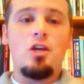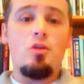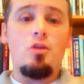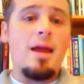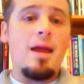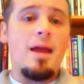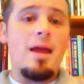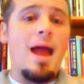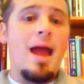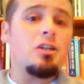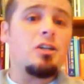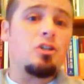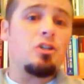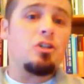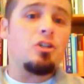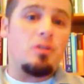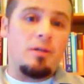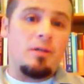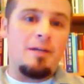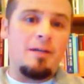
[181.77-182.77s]
you may
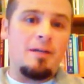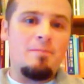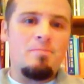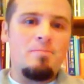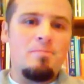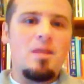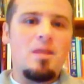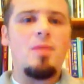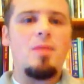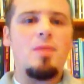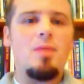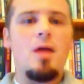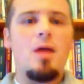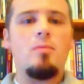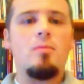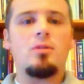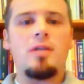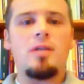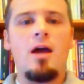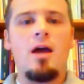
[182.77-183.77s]
actually be
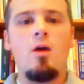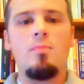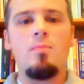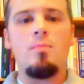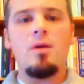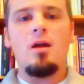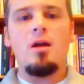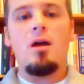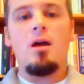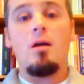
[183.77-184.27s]
able to help